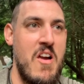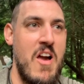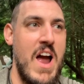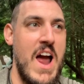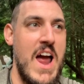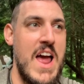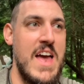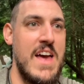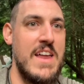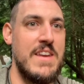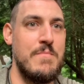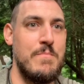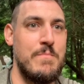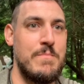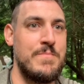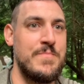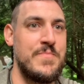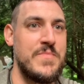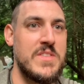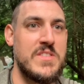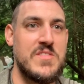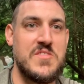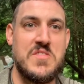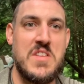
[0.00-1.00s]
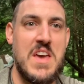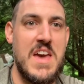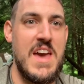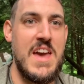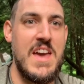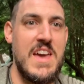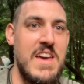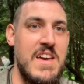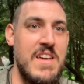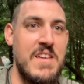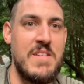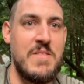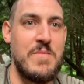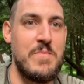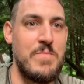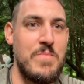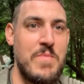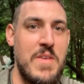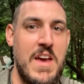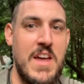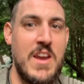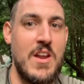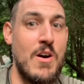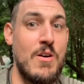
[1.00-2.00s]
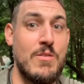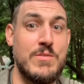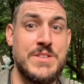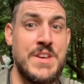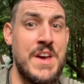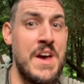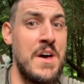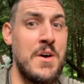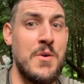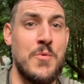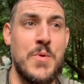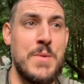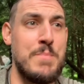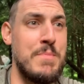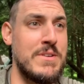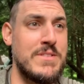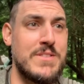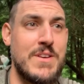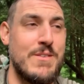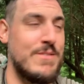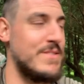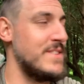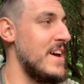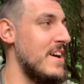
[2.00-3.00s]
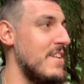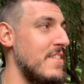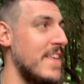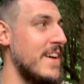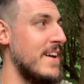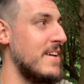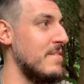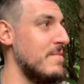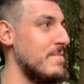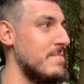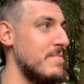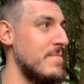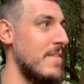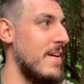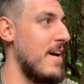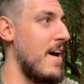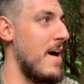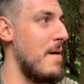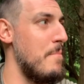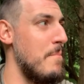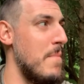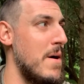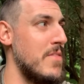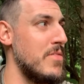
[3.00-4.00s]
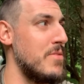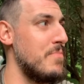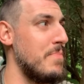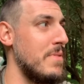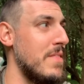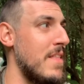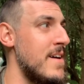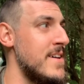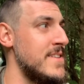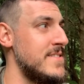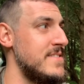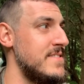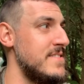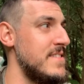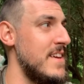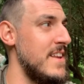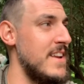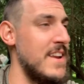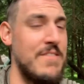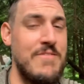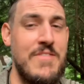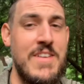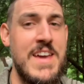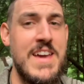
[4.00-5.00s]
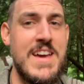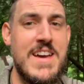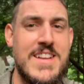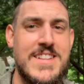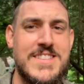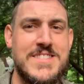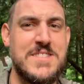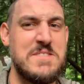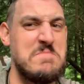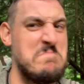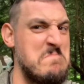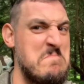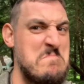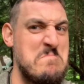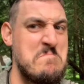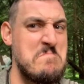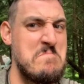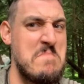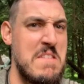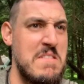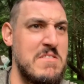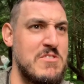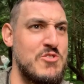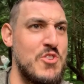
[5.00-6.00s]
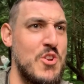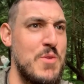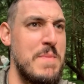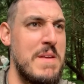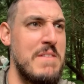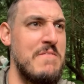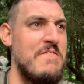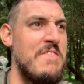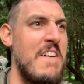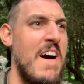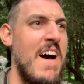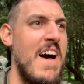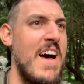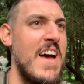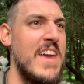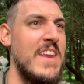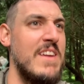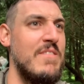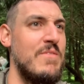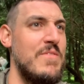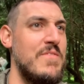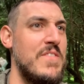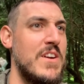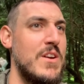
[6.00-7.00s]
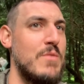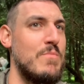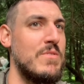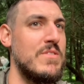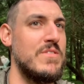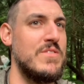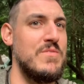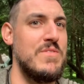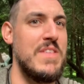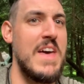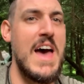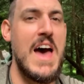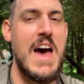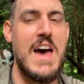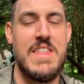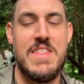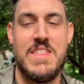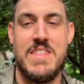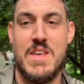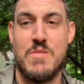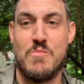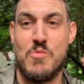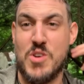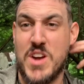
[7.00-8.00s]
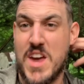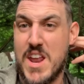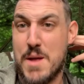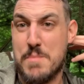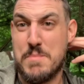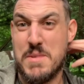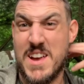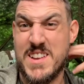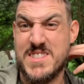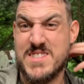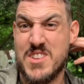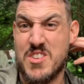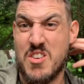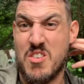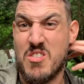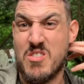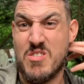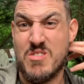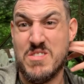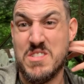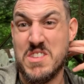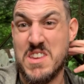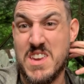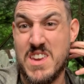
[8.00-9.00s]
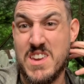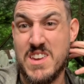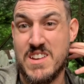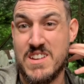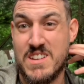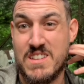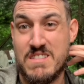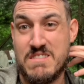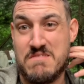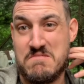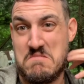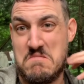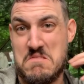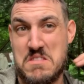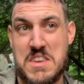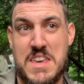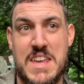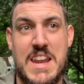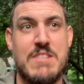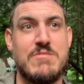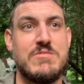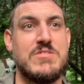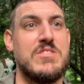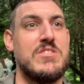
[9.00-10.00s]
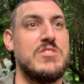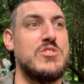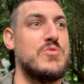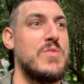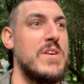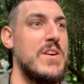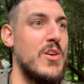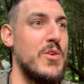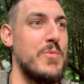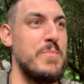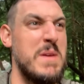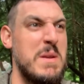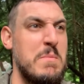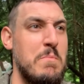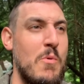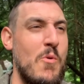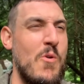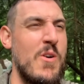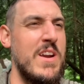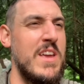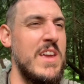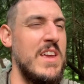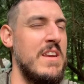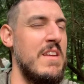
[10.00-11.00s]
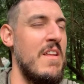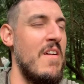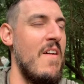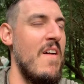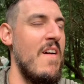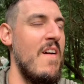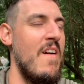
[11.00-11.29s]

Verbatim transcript: and stay in a hotel. We booked the hotel like a month plus in advance. Should have been fine. Figured we'll do that and then we'll get up nice and early and get out to the trail mid morning.